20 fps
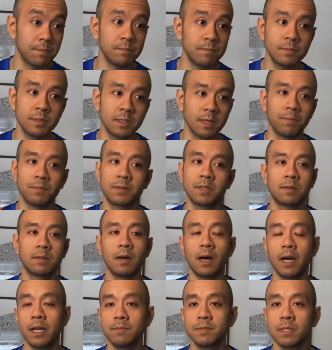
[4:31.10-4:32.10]
Some
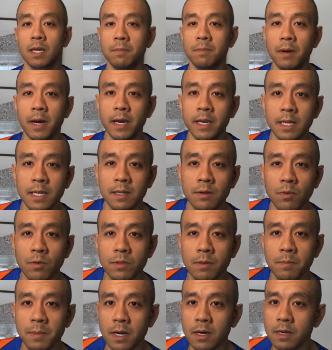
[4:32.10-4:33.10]
items I buy in North
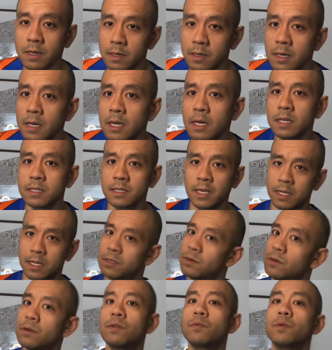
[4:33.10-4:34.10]
America take
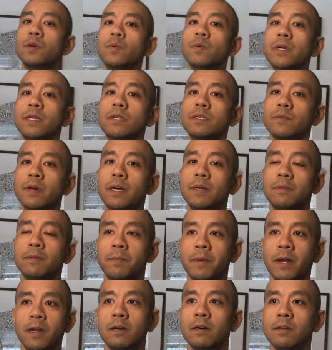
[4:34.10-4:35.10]
2 to 3 weeks, right?
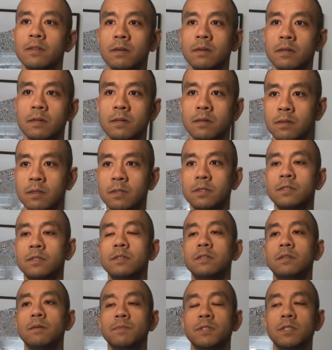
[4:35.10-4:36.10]
Depending on the
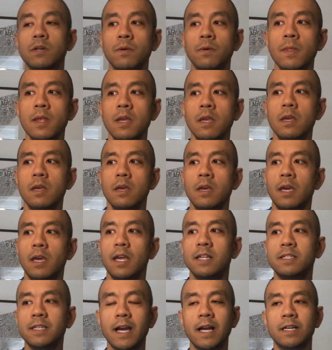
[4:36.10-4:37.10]
system. So
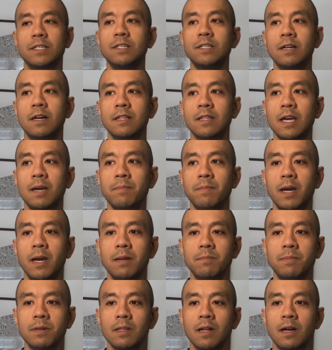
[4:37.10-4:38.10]
it's actually not that bad,
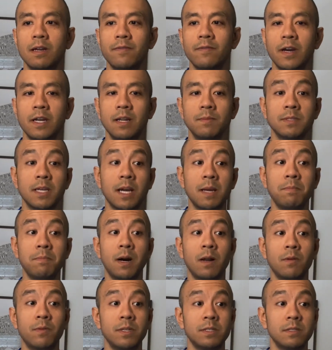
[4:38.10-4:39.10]
but a lot of items I
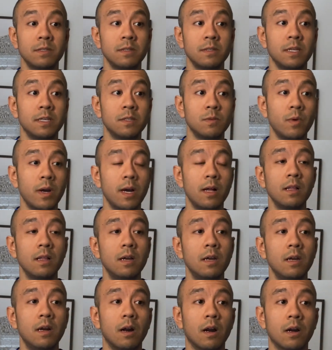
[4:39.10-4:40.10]
bought recently as well
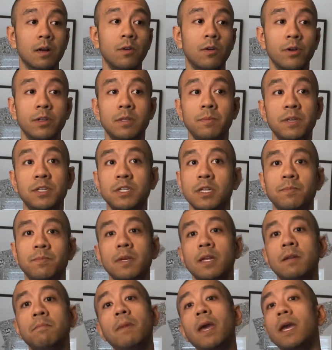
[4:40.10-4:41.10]
are going to be shipped
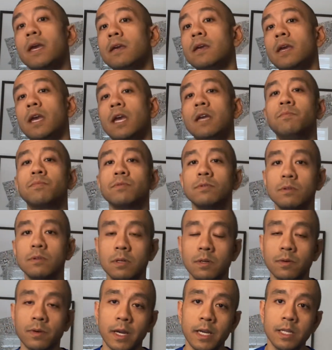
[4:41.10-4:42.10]
in May, April,
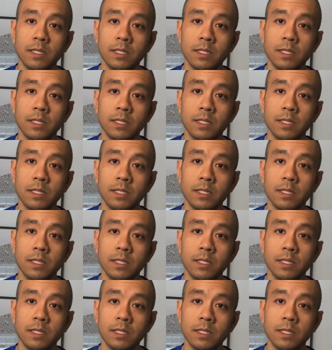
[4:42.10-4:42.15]
right?